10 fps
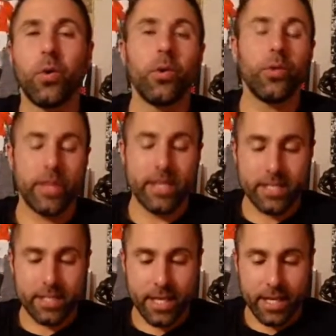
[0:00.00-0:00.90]
All
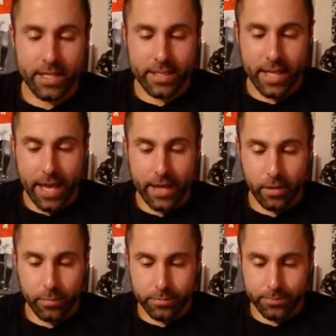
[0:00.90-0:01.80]
these things add
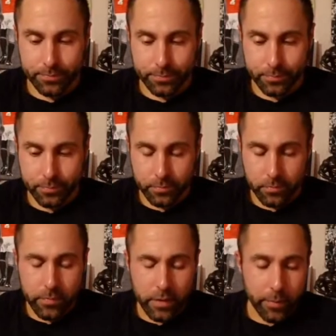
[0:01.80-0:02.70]
up.
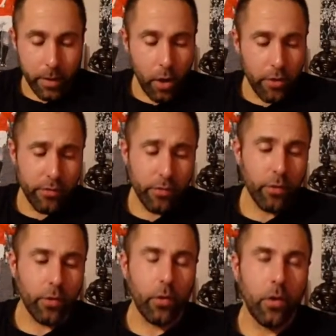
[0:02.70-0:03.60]
But
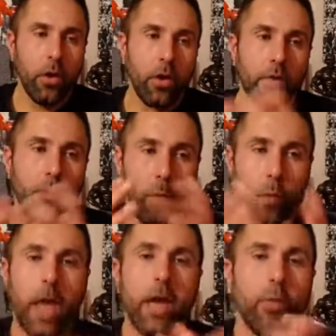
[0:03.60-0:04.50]
overall, the
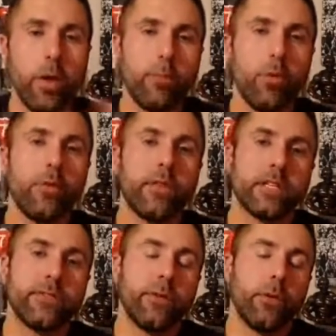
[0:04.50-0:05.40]
way we move
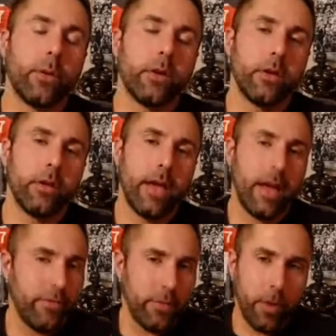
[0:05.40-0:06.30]
this forward,
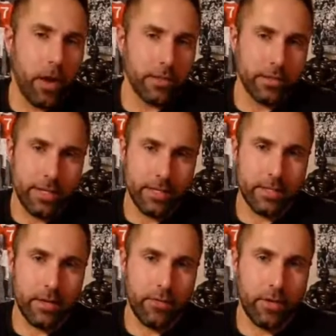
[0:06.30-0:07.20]
every person
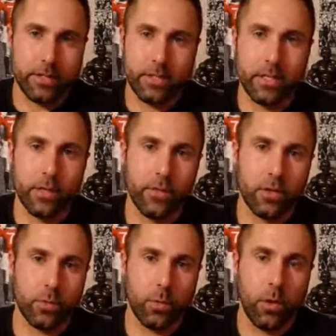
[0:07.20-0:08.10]
is different as an
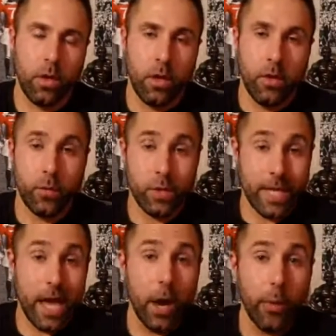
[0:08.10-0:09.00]
individual. If you
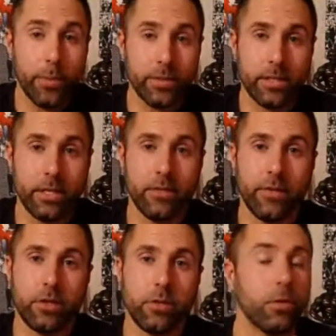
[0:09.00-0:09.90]
need help as an
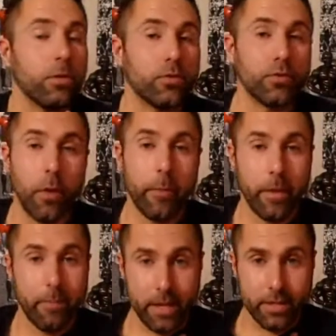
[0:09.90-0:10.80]
individual, drop
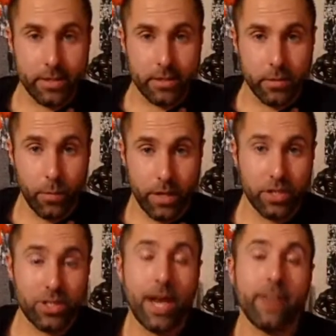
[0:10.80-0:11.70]
me a message and we
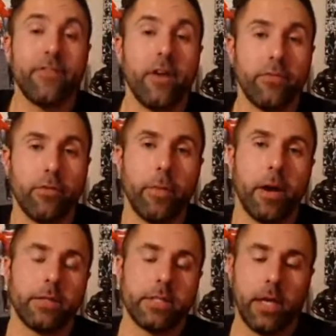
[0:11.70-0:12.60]
can chat further
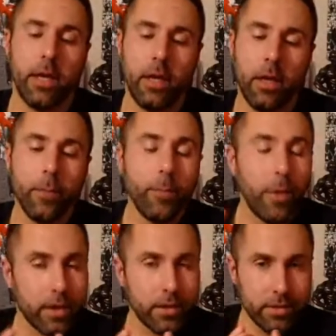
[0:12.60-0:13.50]
about it.
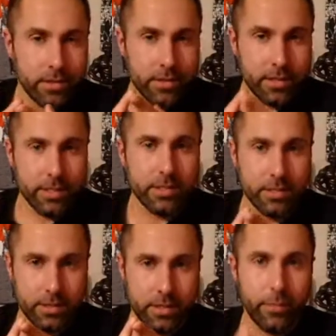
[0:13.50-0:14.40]
But
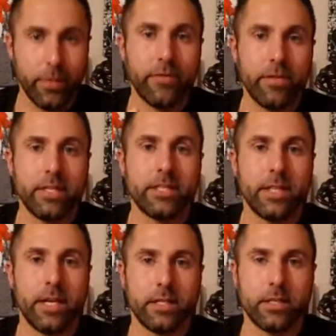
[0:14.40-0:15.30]
consistency with
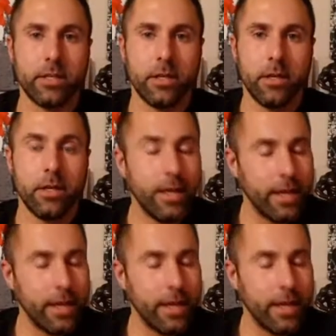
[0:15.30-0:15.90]
these things